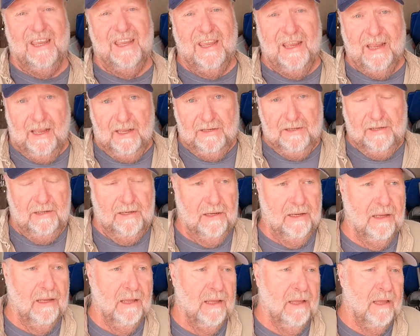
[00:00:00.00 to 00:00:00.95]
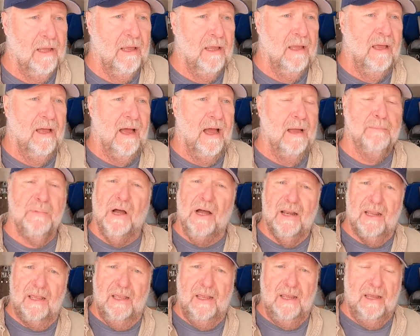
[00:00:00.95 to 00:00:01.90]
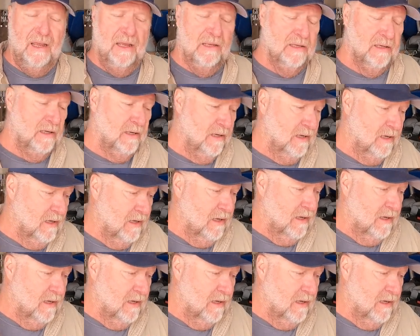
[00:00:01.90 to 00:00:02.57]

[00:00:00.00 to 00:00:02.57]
a kit. I bought a kit.